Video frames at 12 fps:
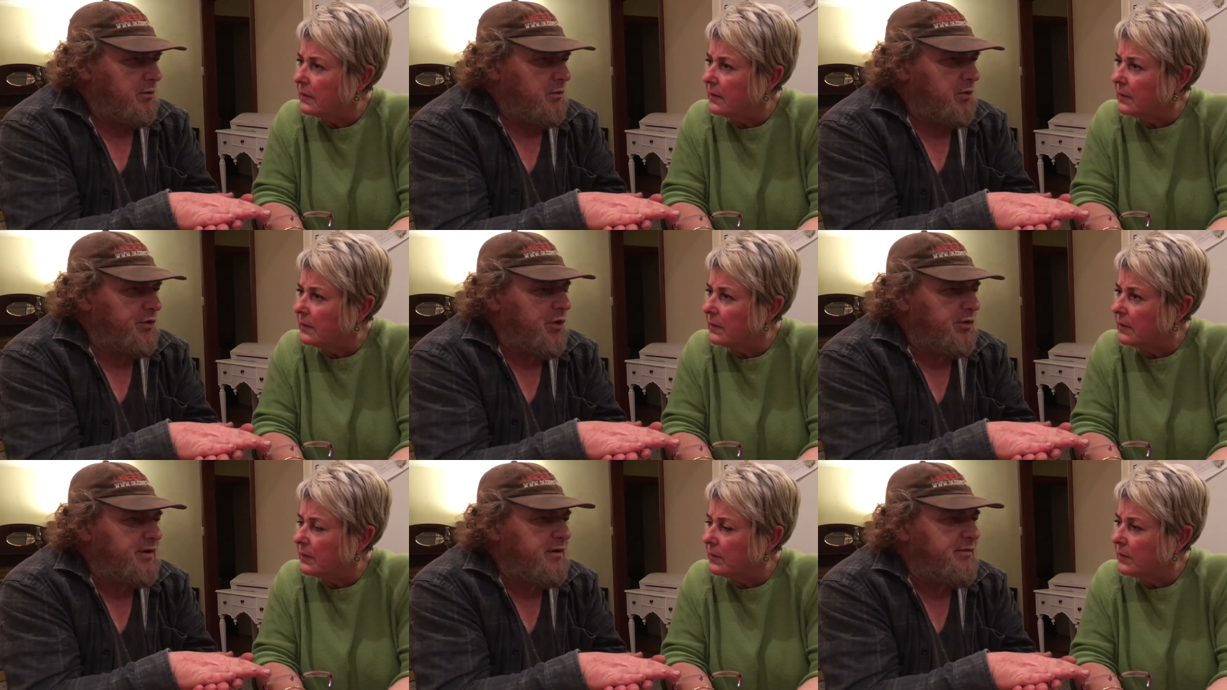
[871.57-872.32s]
Speaker 1: were
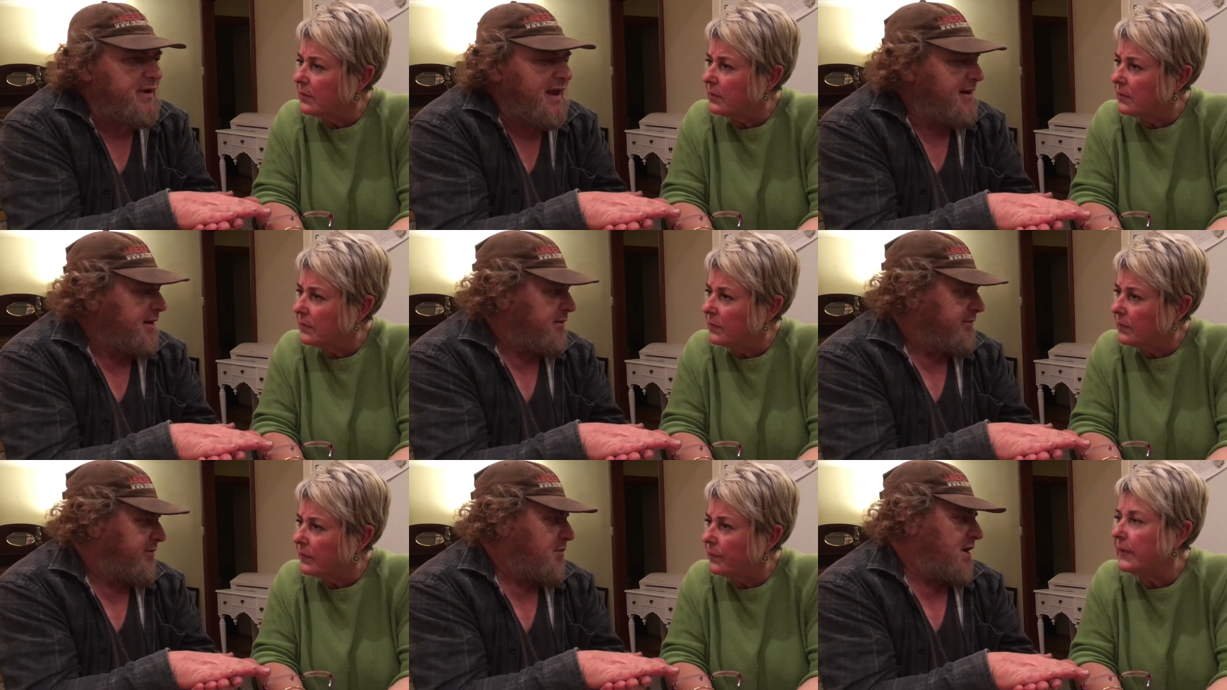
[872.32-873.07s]
not given any
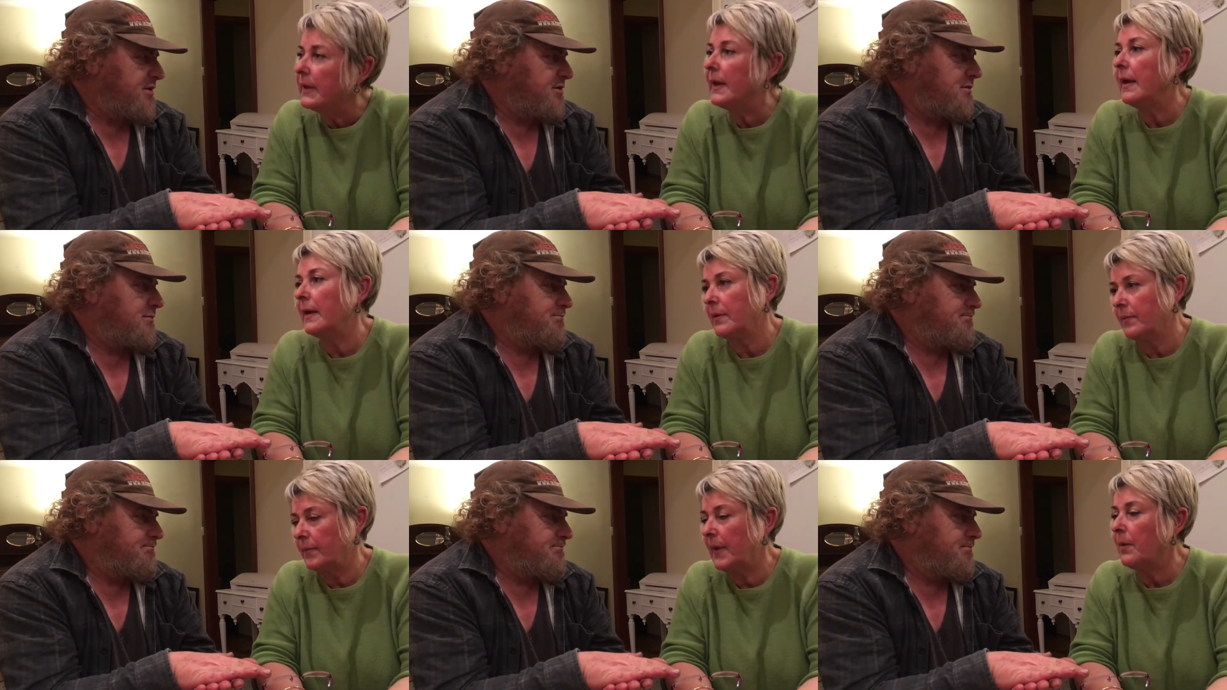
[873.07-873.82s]
information.
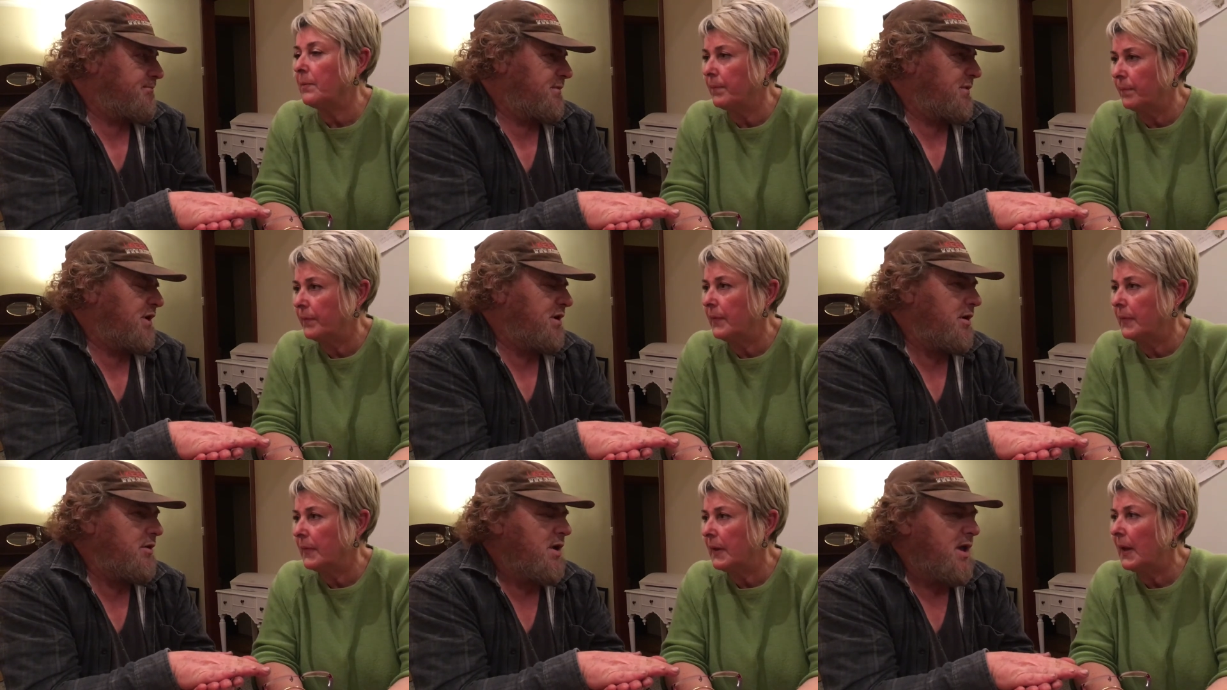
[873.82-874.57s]
Yeah, yeah. You
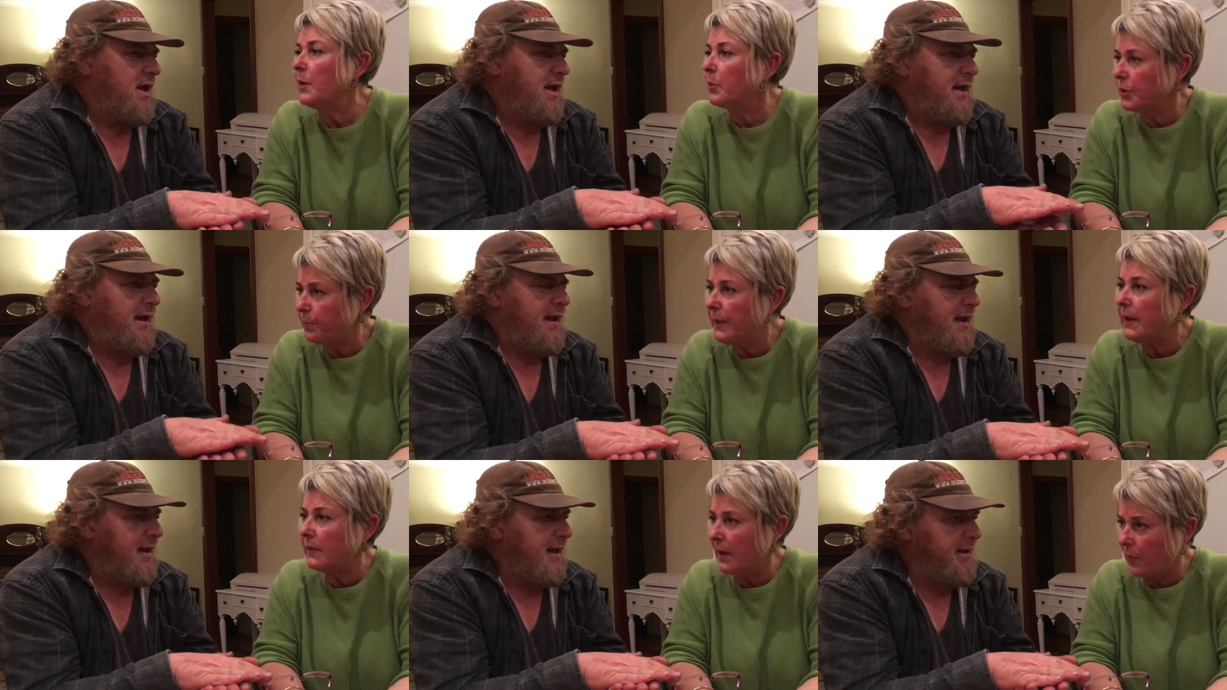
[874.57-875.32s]
know?
Speaker 2: That would
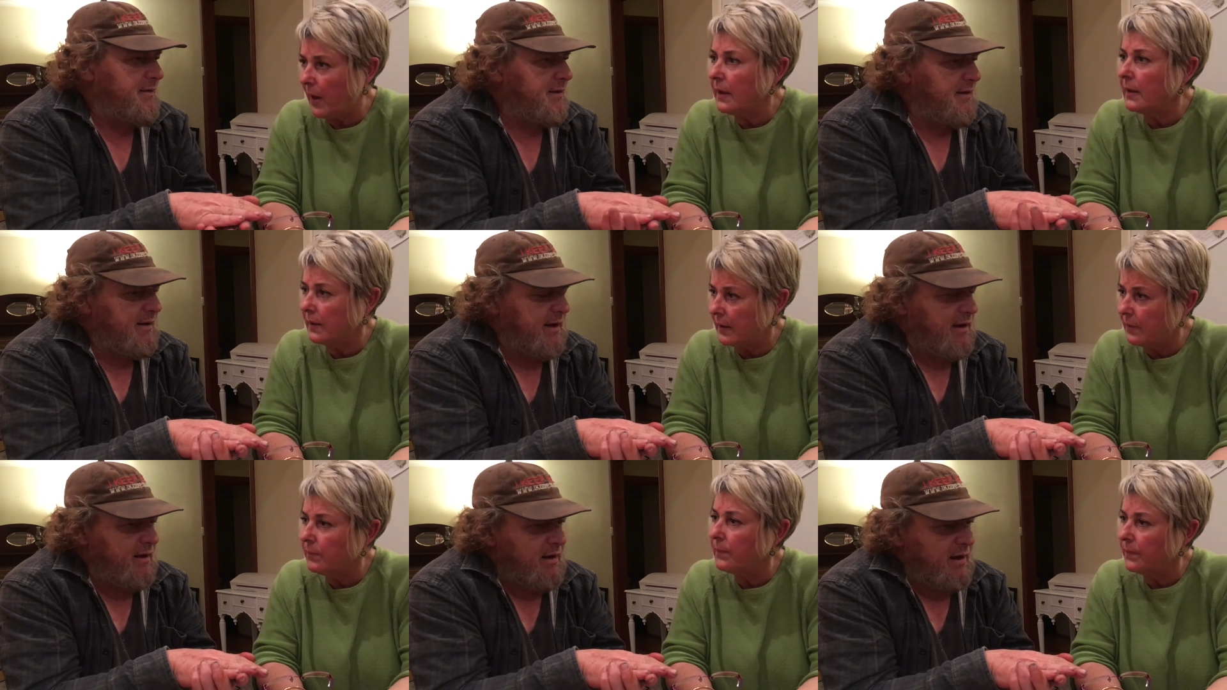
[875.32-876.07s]
appear that and, way.
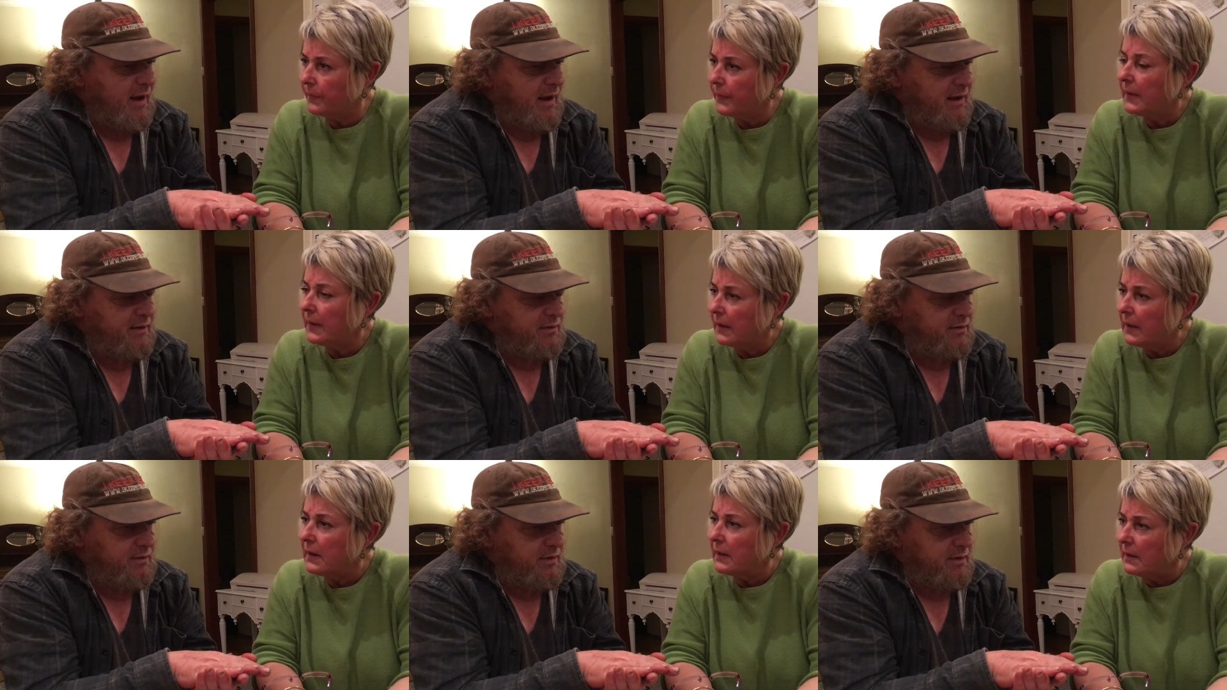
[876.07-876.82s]
Yeah.
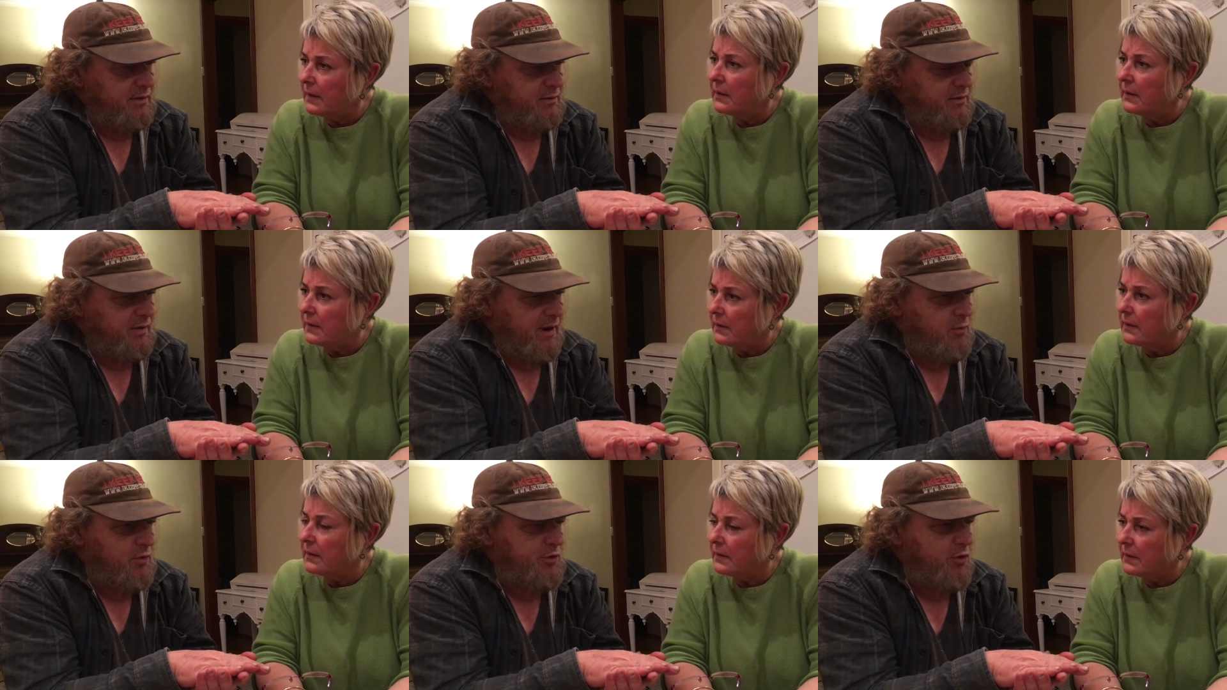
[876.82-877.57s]
Speaker 1: And
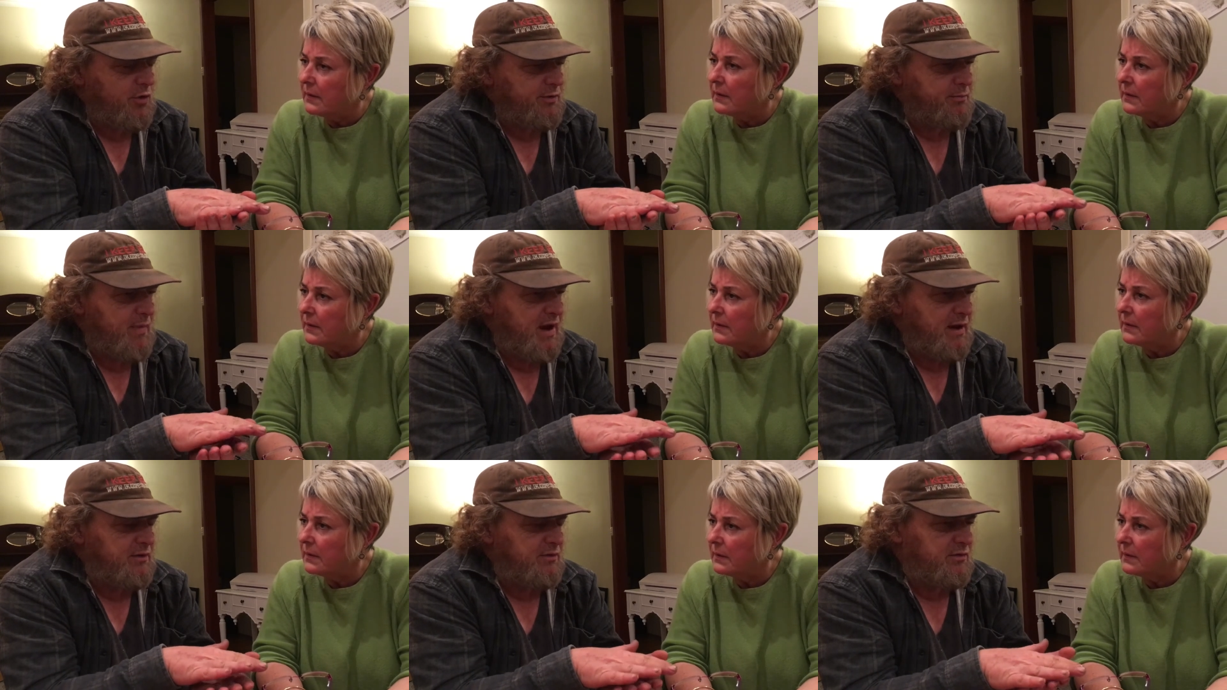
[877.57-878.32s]
they were not
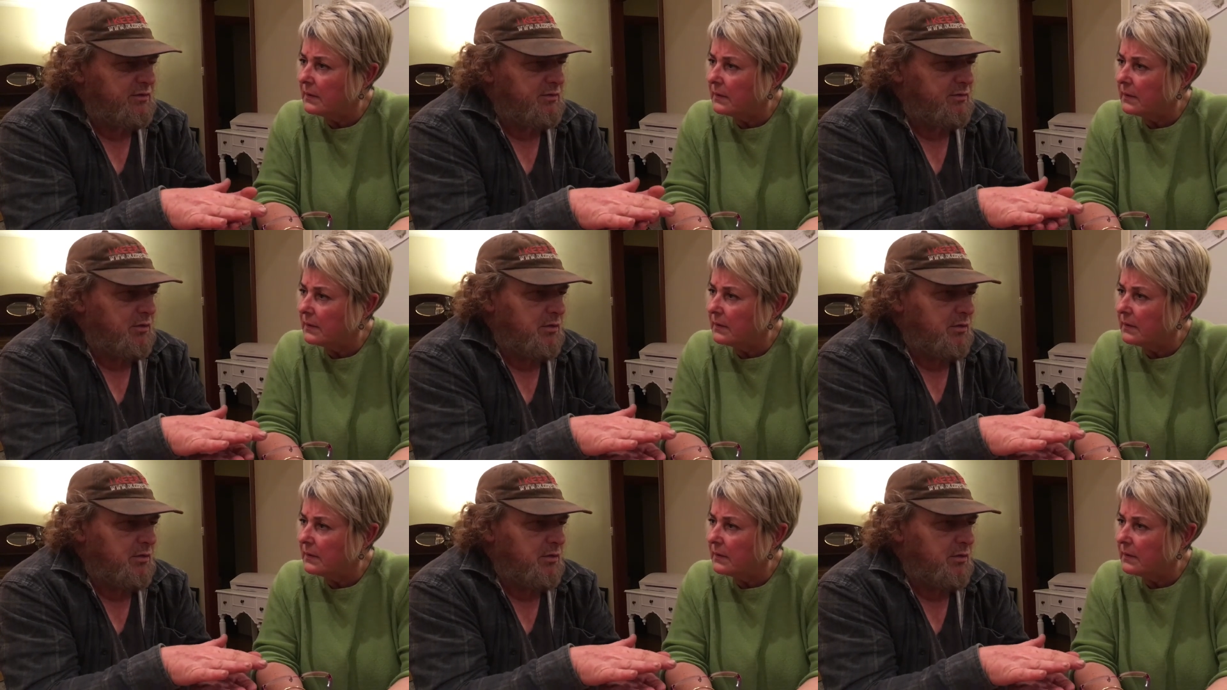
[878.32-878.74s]
made to,